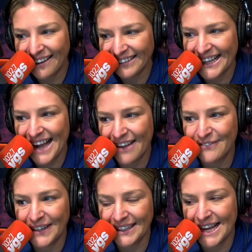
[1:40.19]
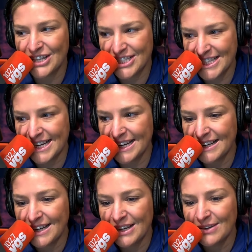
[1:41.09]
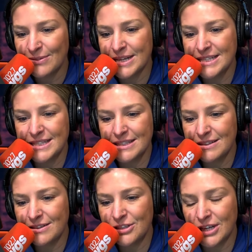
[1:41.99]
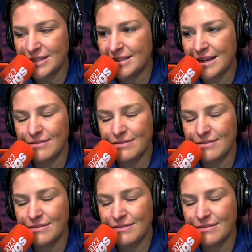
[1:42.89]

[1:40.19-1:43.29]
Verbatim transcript: Like, I feel like she was just,